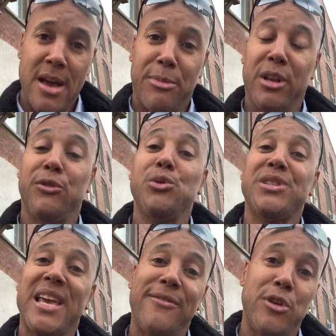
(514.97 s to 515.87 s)
but if you
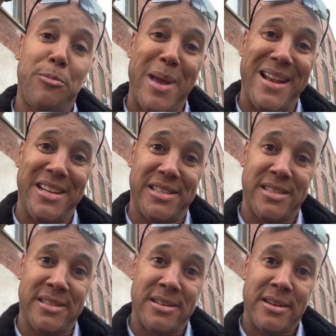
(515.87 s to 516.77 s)
save your
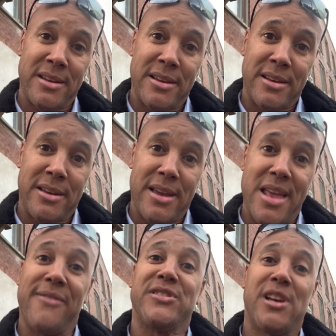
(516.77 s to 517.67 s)
pennies,
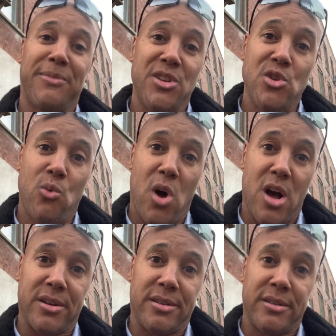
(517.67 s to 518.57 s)
and if it's something you
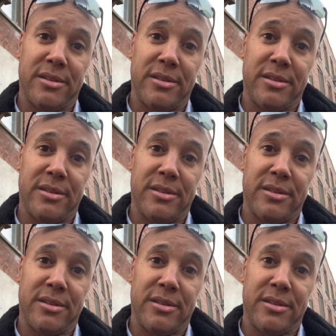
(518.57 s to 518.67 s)
want,